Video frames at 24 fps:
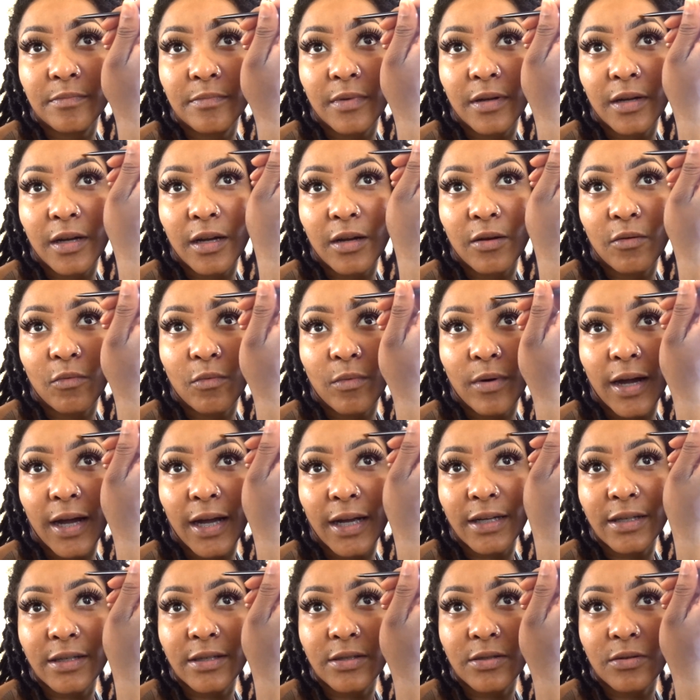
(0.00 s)
uh,
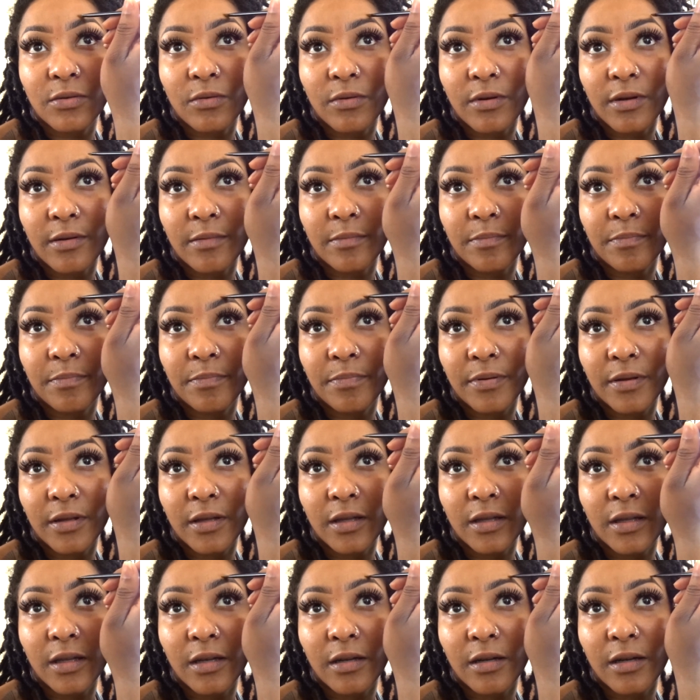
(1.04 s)
waxed or
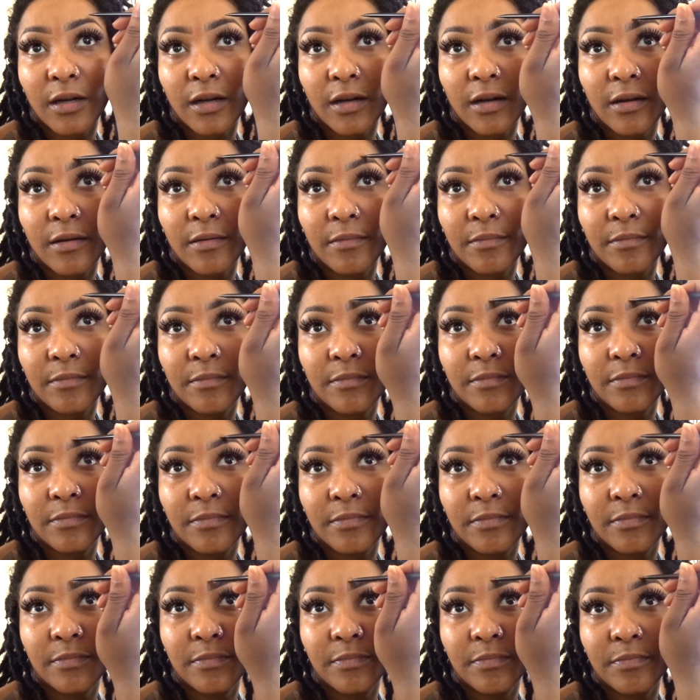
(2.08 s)
pl
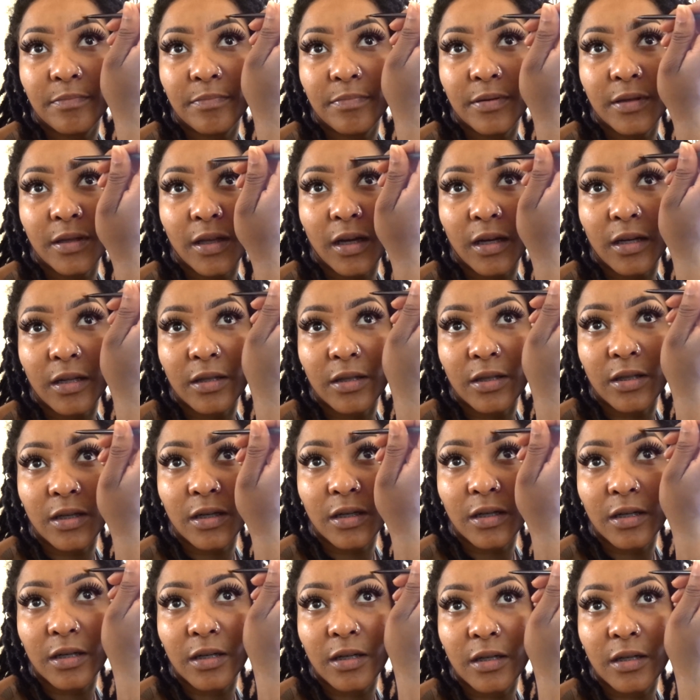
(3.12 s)
uh, pluck look.